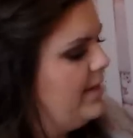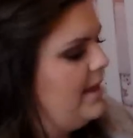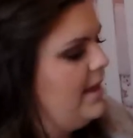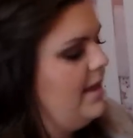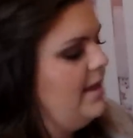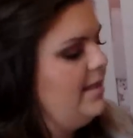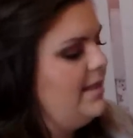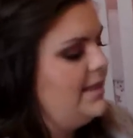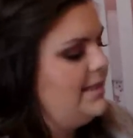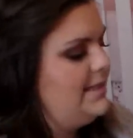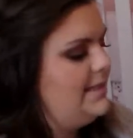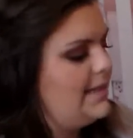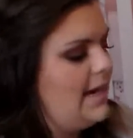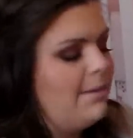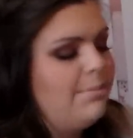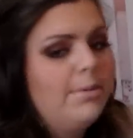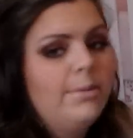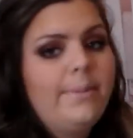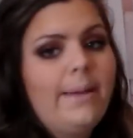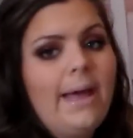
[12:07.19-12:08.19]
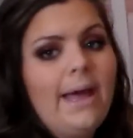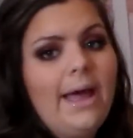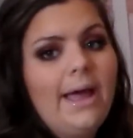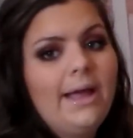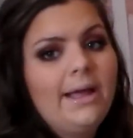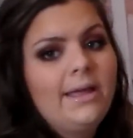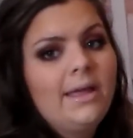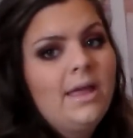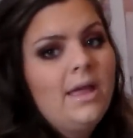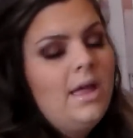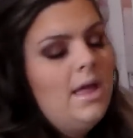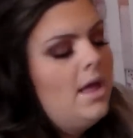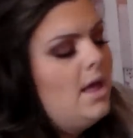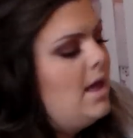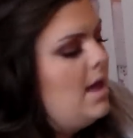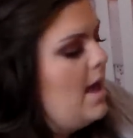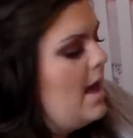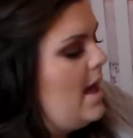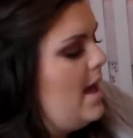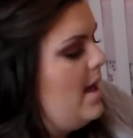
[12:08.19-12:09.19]
thing. This diaper bag
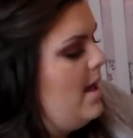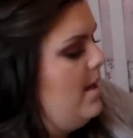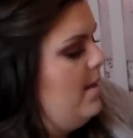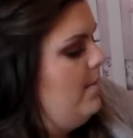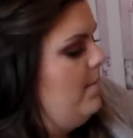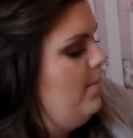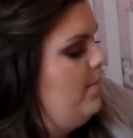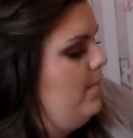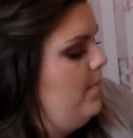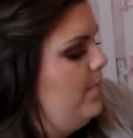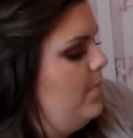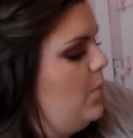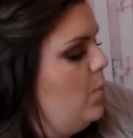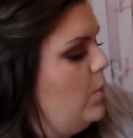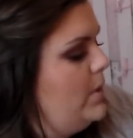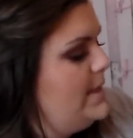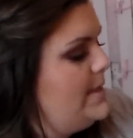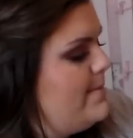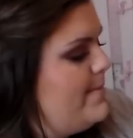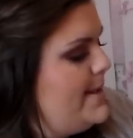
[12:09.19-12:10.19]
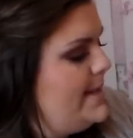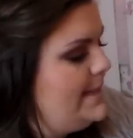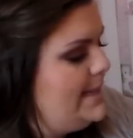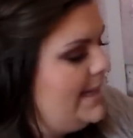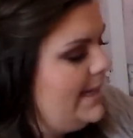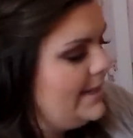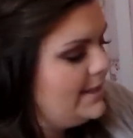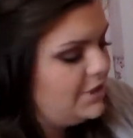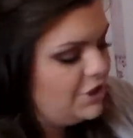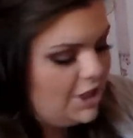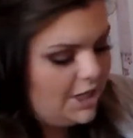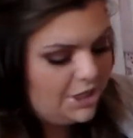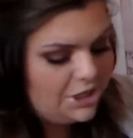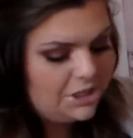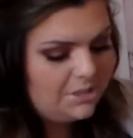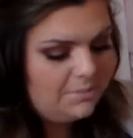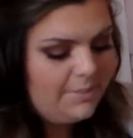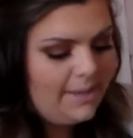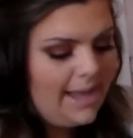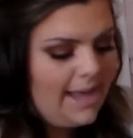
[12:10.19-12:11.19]
was missing its
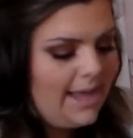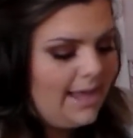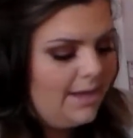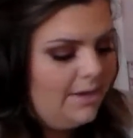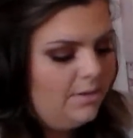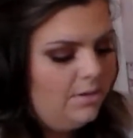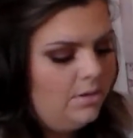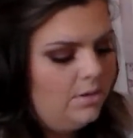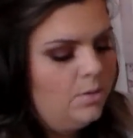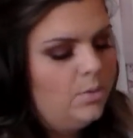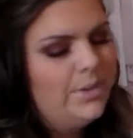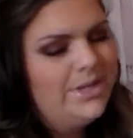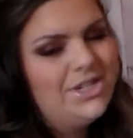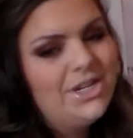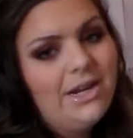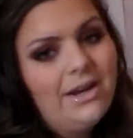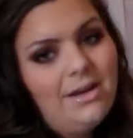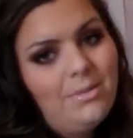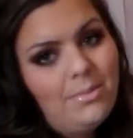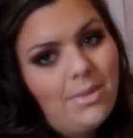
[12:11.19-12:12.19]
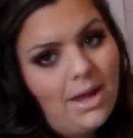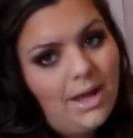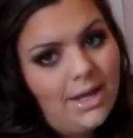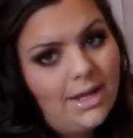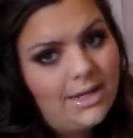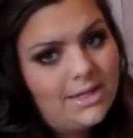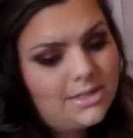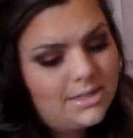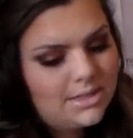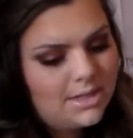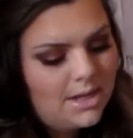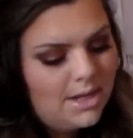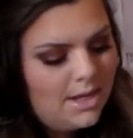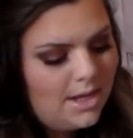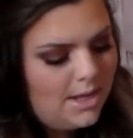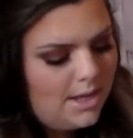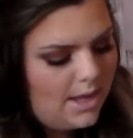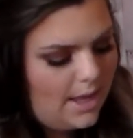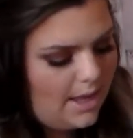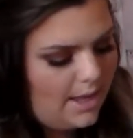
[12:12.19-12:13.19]
changing pad, which I didn't mind.
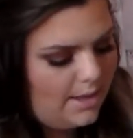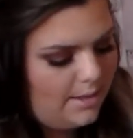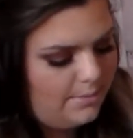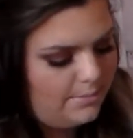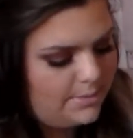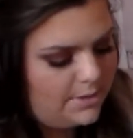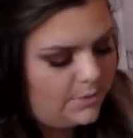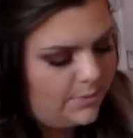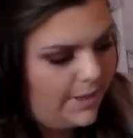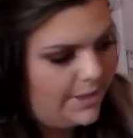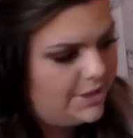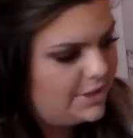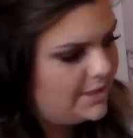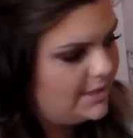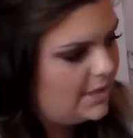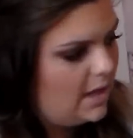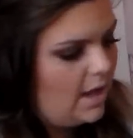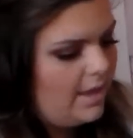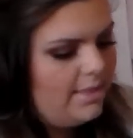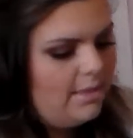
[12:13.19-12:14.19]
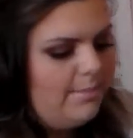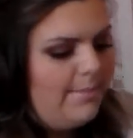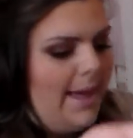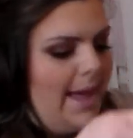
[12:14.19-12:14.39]
So I just got the